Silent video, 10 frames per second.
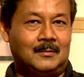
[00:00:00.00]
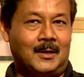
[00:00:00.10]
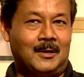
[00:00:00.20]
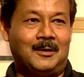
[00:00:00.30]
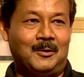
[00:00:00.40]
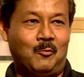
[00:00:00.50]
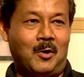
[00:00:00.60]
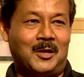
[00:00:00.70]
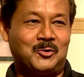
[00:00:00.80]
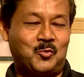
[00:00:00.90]
and you
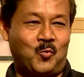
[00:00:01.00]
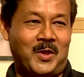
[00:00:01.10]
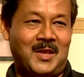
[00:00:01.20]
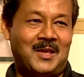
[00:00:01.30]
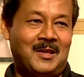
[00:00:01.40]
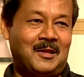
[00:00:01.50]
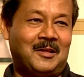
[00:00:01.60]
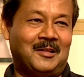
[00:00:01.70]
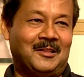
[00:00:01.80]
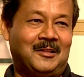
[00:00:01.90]
are asked to weigh
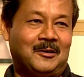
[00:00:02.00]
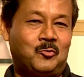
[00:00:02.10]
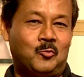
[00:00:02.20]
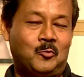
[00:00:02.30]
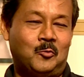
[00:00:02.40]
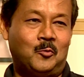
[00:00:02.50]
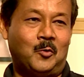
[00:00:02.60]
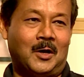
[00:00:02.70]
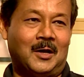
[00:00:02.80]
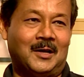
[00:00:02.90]
the two